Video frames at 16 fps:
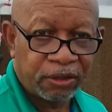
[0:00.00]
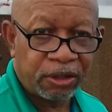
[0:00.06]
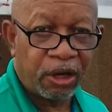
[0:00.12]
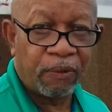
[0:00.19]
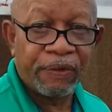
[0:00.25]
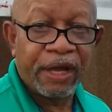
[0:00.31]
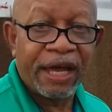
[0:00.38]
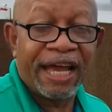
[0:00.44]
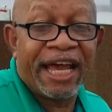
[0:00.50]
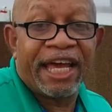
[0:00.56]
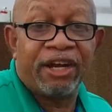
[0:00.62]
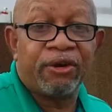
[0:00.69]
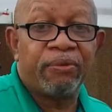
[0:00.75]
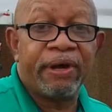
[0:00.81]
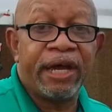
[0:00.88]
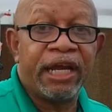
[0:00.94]
So
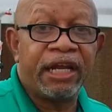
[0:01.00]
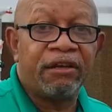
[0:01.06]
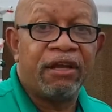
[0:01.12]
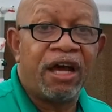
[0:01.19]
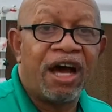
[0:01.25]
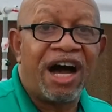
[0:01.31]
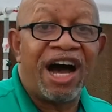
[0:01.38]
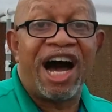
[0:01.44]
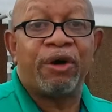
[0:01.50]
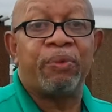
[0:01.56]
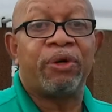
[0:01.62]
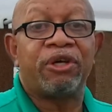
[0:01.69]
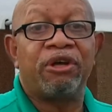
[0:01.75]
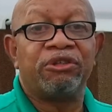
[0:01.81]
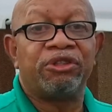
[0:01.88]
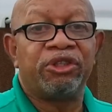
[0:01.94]
integrated
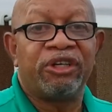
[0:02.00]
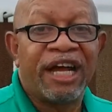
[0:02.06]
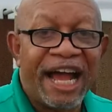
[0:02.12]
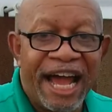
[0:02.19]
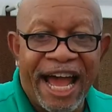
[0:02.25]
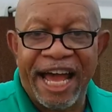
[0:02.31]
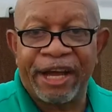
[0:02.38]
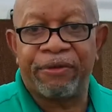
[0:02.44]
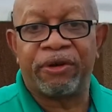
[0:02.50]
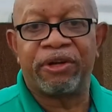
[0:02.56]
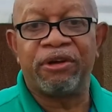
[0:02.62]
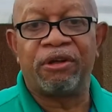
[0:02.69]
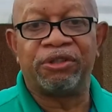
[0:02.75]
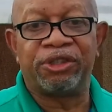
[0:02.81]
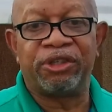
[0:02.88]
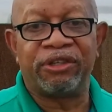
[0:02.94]
aquaculture,
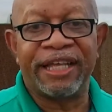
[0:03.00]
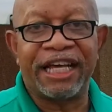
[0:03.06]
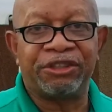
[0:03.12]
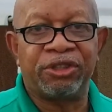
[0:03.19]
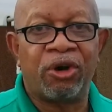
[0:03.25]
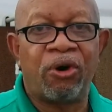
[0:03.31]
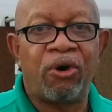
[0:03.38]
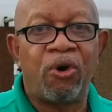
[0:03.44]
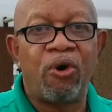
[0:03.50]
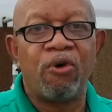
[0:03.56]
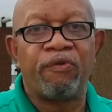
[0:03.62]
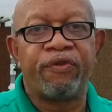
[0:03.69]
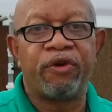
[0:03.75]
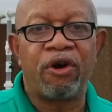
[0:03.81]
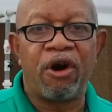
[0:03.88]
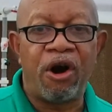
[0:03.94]
agriculture, that's the
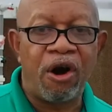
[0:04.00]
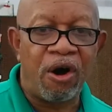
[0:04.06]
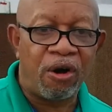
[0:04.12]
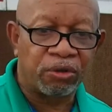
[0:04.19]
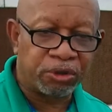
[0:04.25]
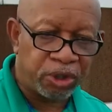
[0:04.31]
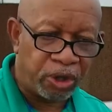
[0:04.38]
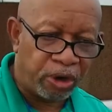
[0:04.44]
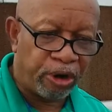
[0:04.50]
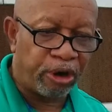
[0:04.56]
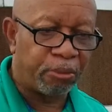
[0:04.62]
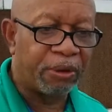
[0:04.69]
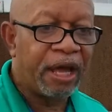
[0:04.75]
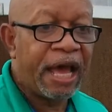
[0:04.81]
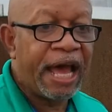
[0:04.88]
overall term.